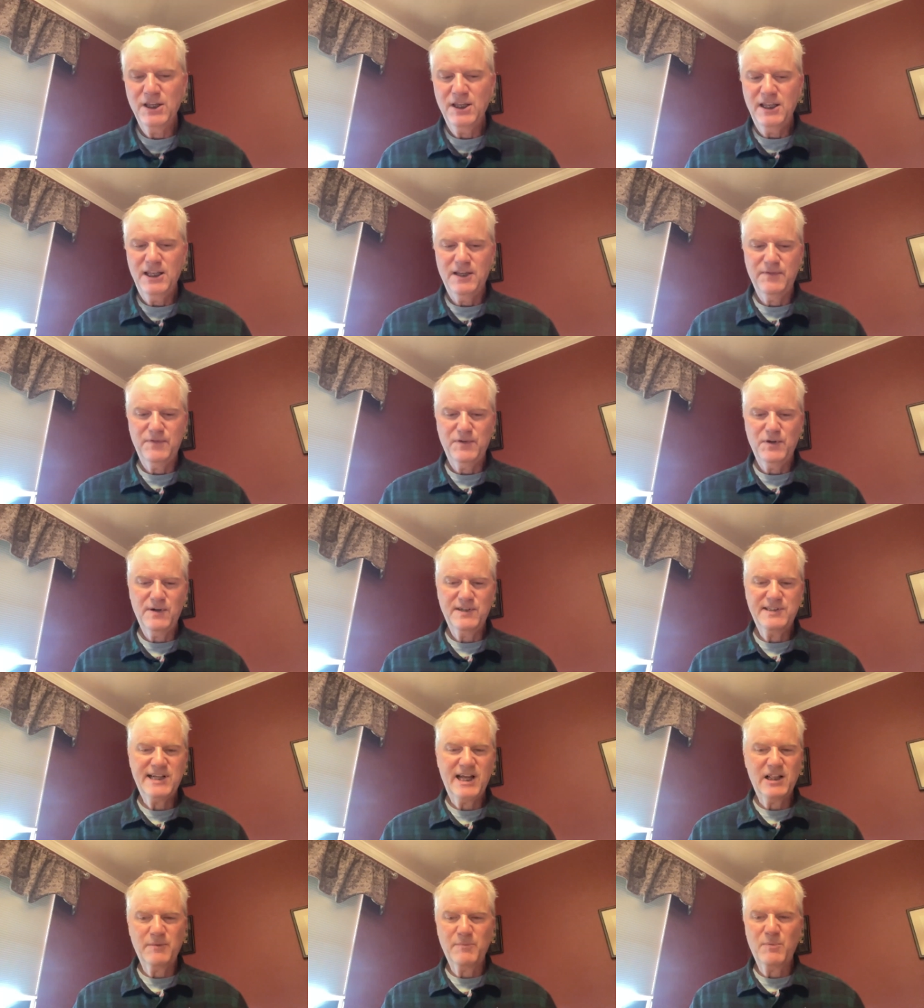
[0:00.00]
If you're a
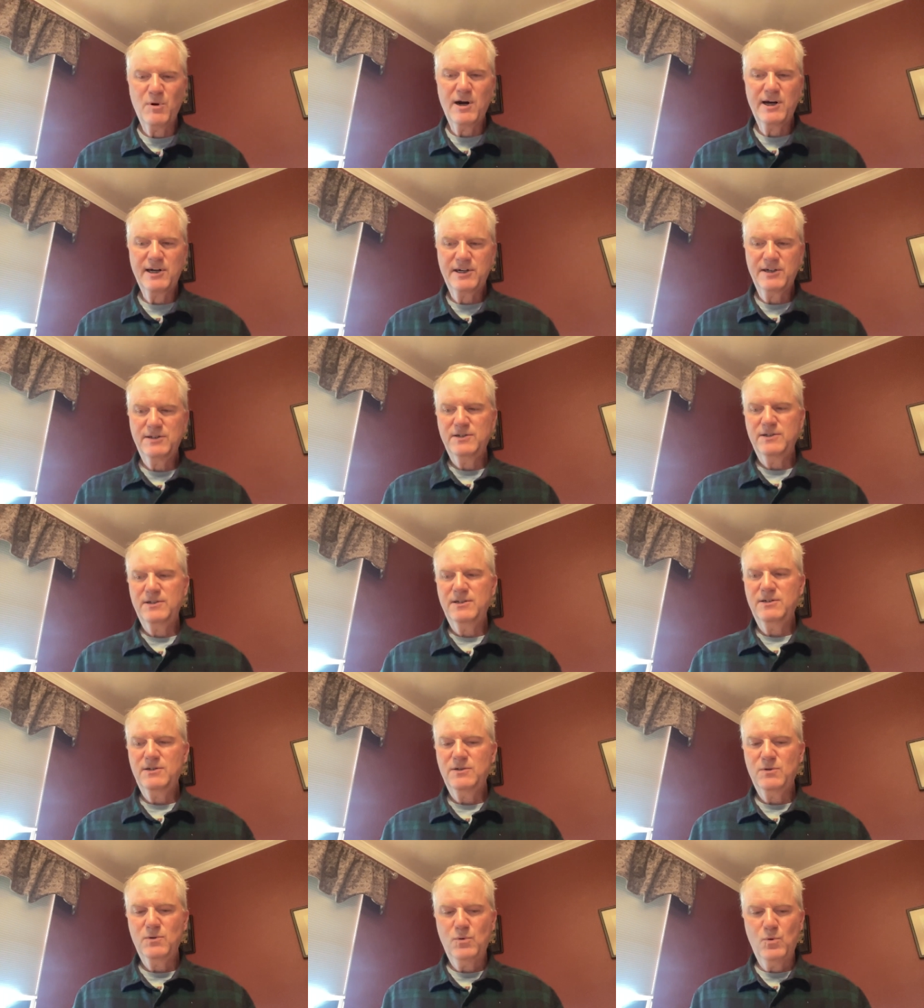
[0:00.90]

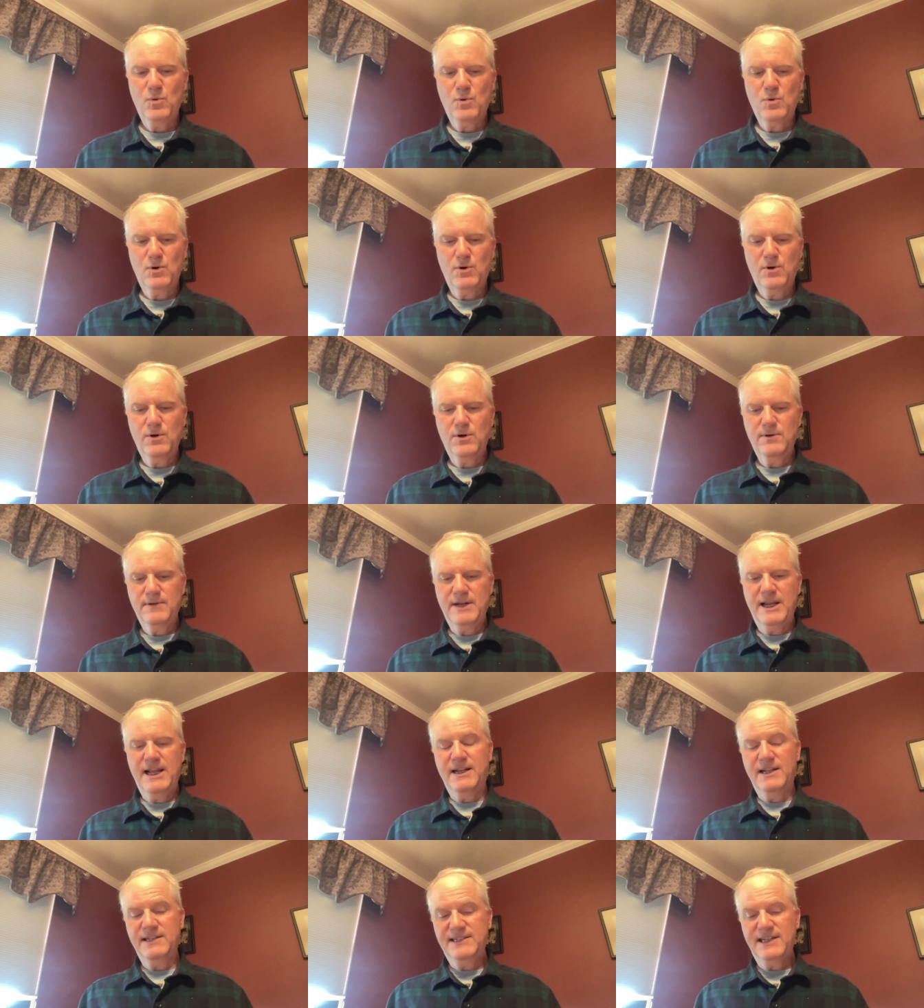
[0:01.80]
telemarketer,
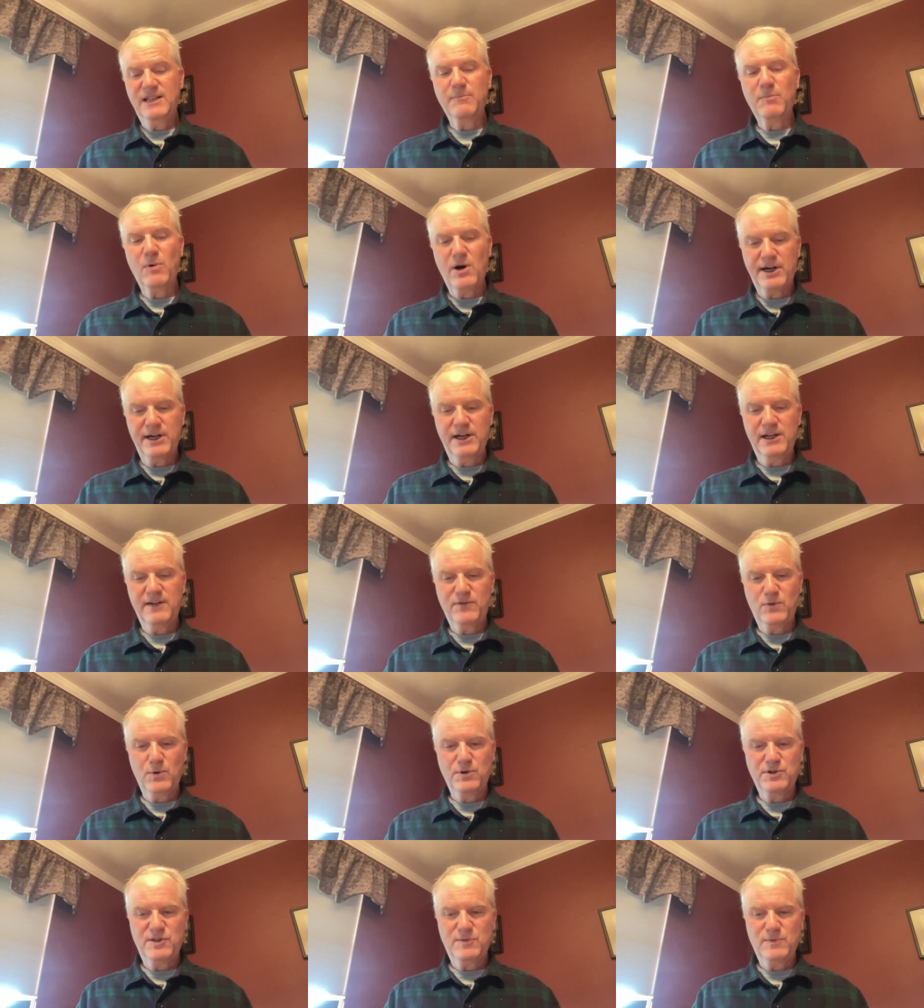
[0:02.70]
and telemarketing, of
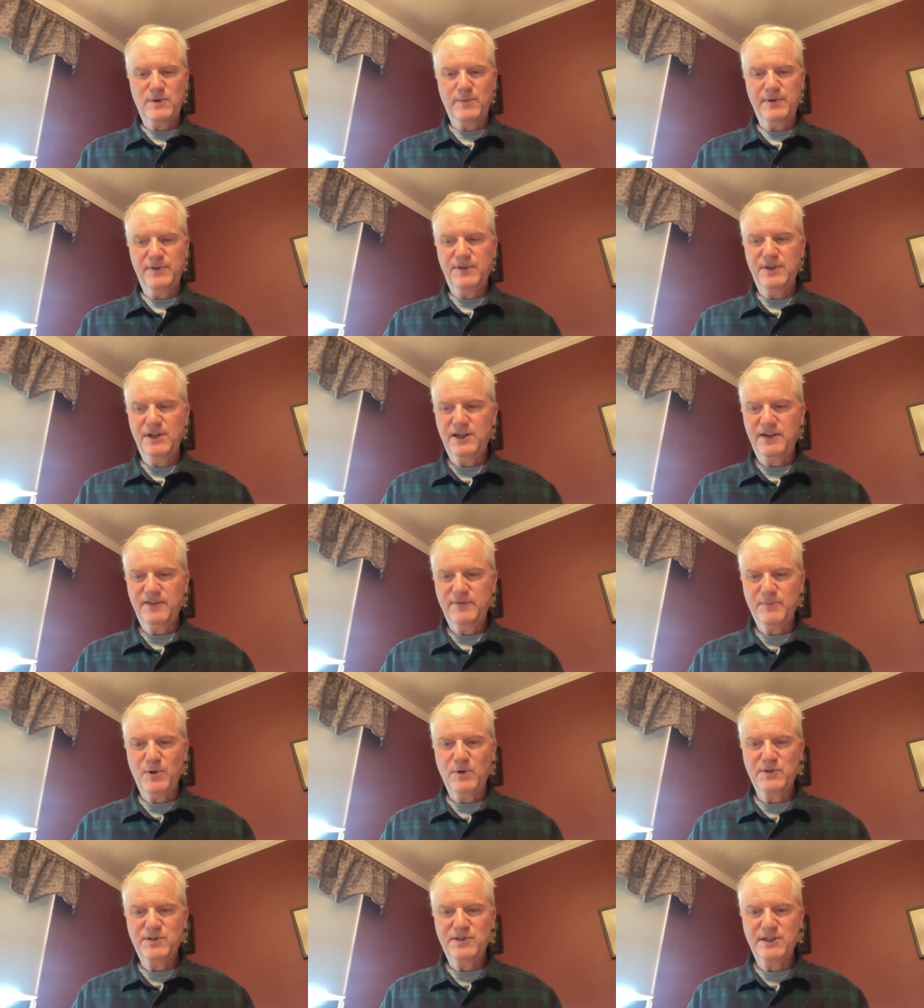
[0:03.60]
course, is what we think of
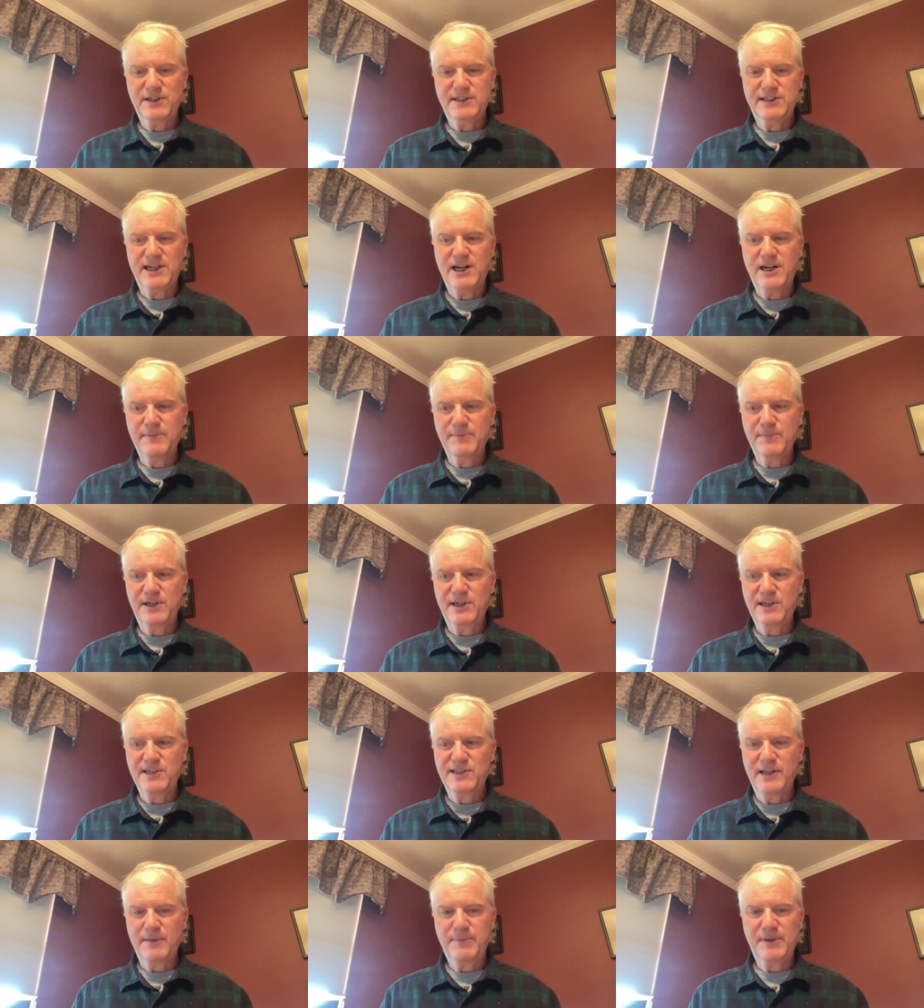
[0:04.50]
most of the time,
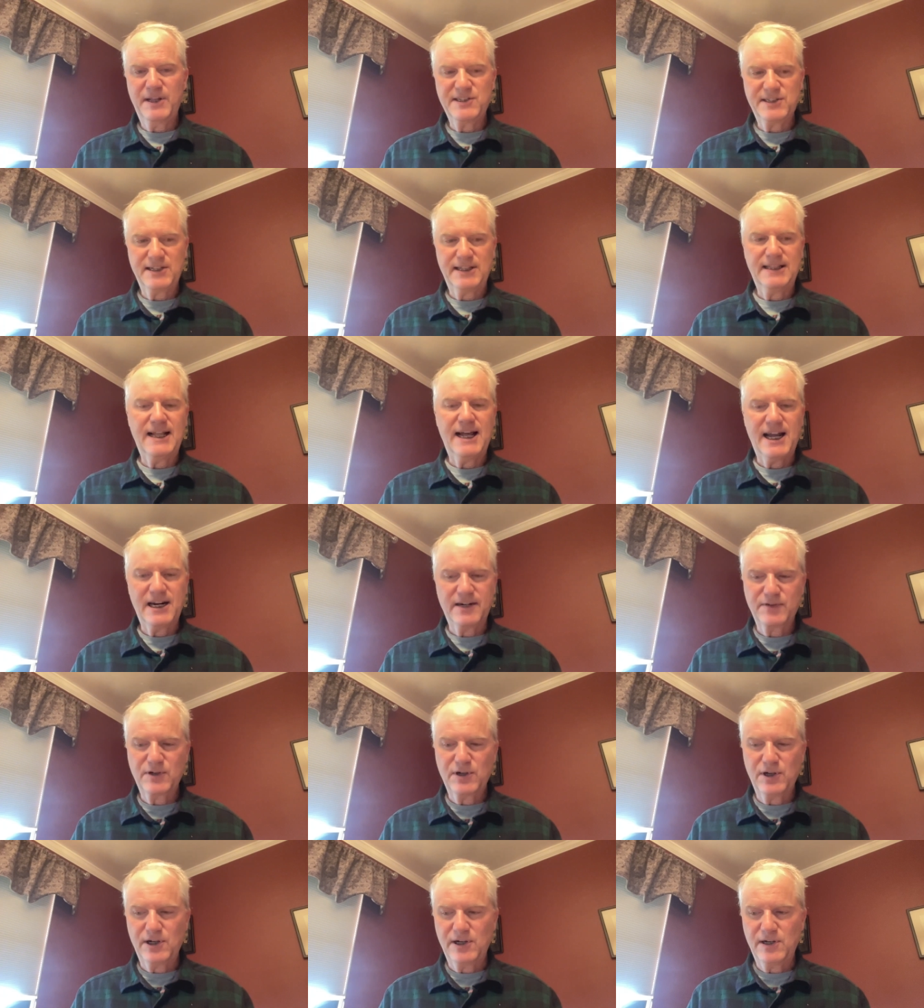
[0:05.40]
because they place a lot
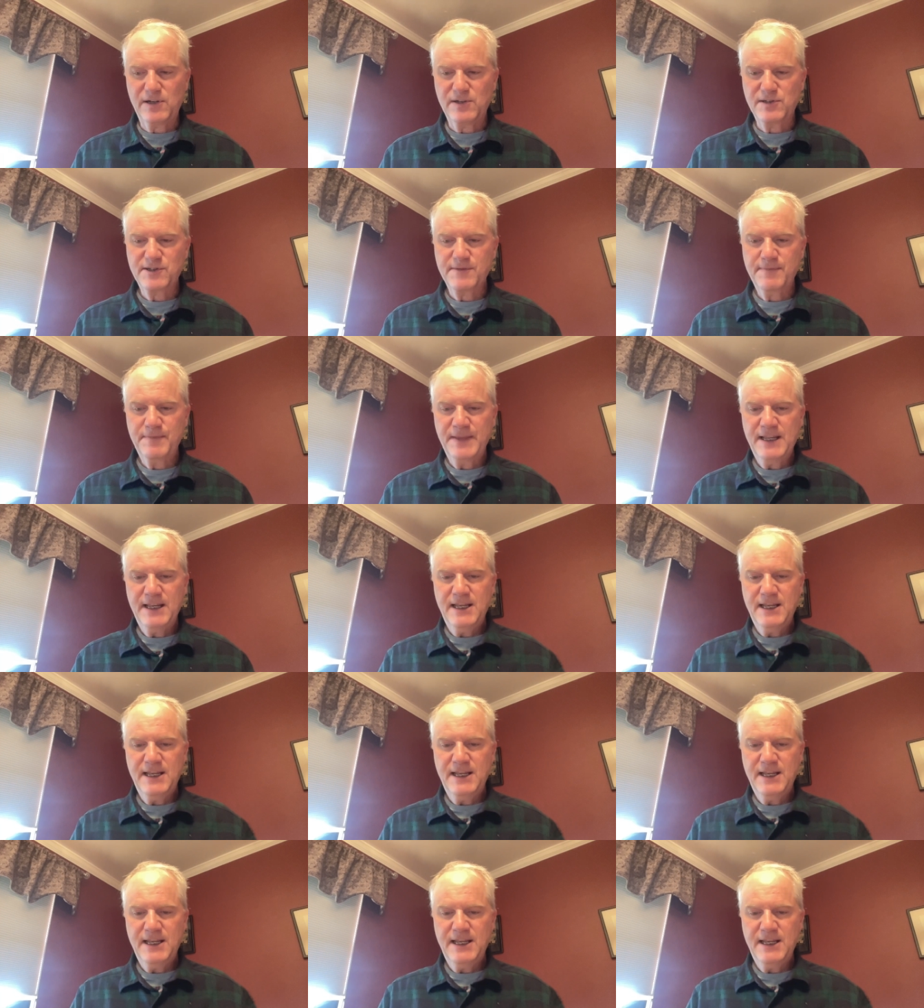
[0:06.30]
of calls